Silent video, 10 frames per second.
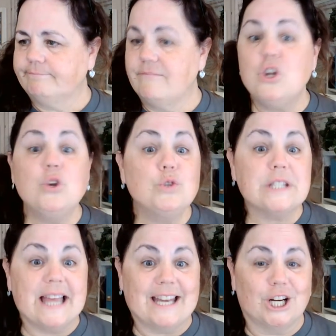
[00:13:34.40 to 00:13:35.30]

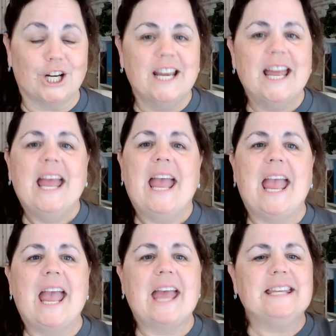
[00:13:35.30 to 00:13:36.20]
newsletter,
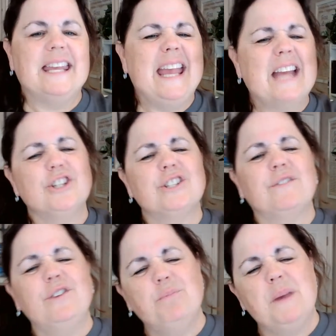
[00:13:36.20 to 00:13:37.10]
and he had just a
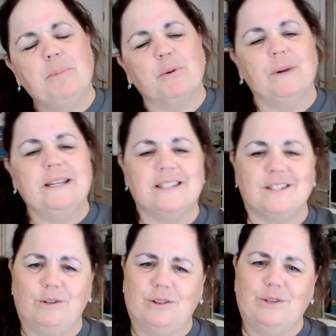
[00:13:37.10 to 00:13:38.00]
few people read his
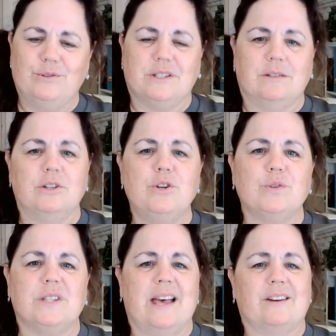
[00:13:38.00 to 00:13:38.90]

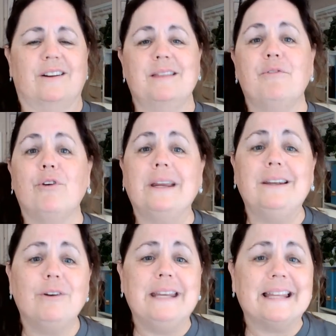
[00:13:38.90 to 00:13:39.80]
newsletter. And before you
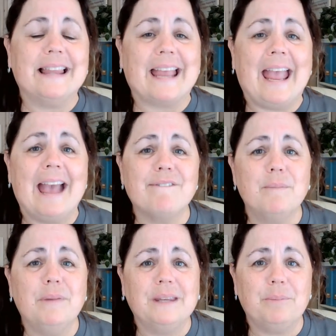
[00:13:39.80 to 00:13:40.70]
know it, he had like
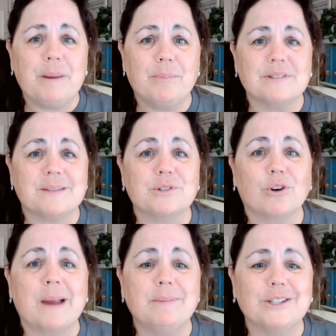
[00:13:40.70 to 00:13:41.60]
500,000 people
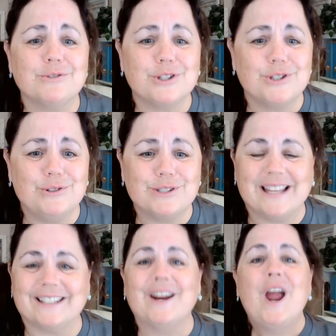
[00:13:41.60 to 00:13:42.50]
subscribing to his
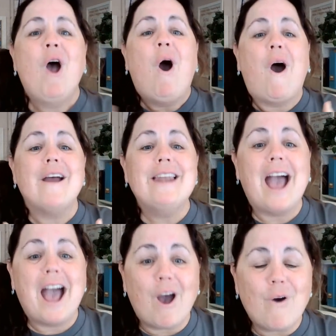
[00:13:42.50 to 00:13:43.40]
newsletter on
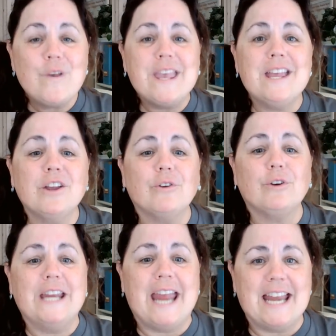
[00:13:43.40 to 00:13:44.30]
how he
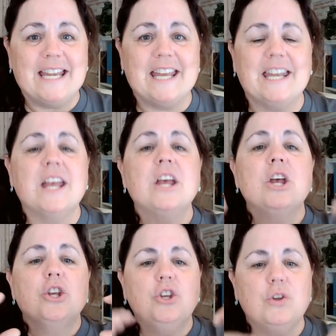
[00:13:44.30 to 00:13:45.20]
created
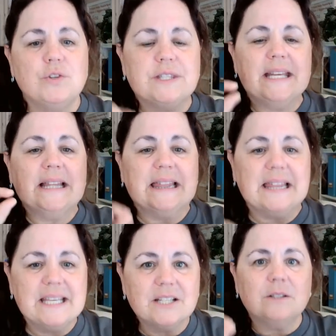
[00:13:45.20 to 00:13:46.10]
using
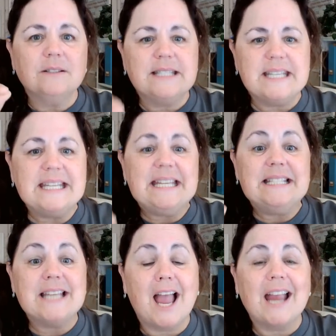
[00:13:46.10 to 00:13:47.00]
little teeny
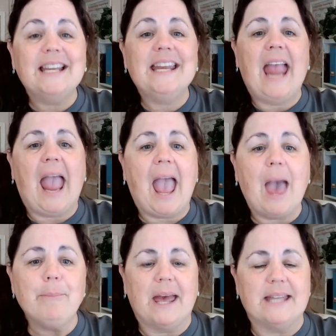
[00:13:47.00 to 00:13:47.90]
tiny
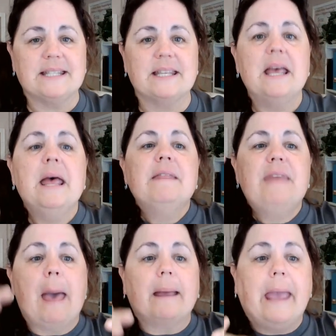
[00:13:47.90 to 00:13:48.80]
habits
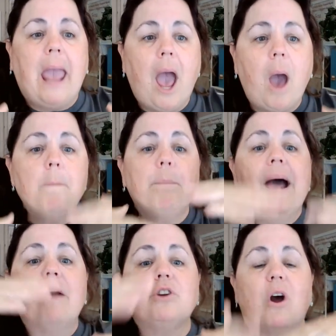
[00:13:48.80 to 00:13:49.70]
that
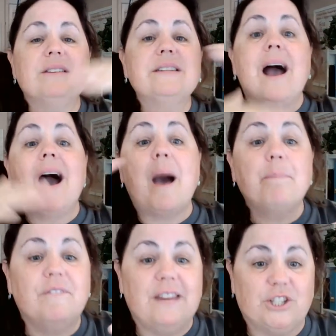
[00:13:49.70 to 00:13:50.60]
compound on top
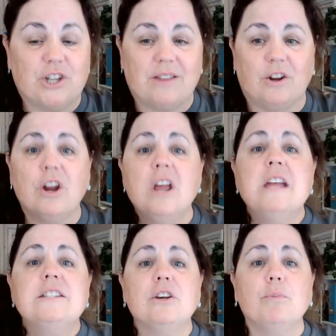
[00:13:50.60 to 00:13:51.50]
of each other
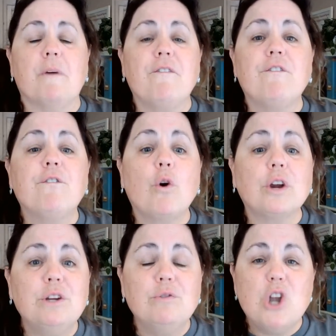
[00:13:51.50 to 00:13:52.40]
till before
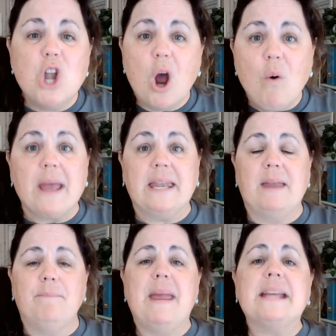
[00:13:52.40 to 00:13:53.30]
you know it,
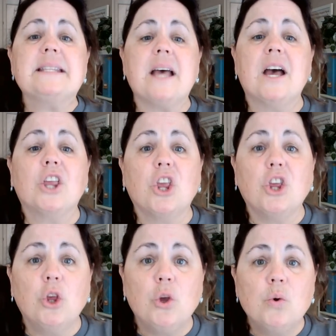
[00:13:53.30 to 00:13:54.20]
it makes a
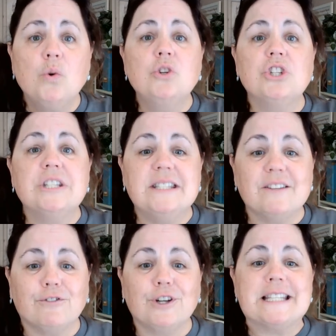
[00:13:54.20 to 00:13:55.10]
huge
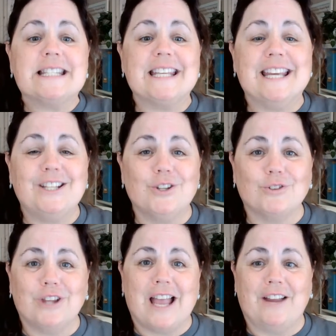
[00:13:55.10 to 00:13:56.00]
difference in
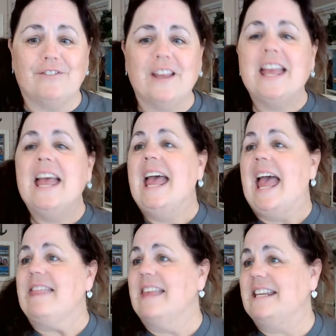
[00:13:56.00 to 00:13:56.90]
your life.
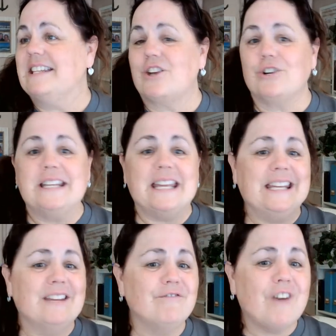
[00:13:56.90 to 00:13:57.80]
And then he started
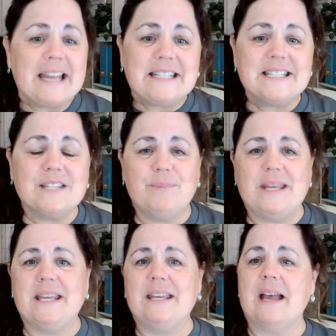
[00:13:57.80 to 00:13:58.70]
getting invited to
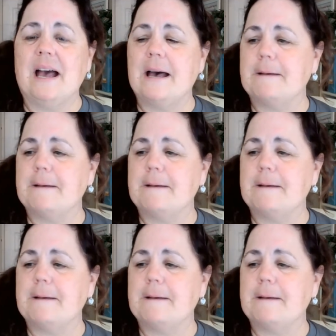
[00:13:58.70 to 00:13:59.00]
be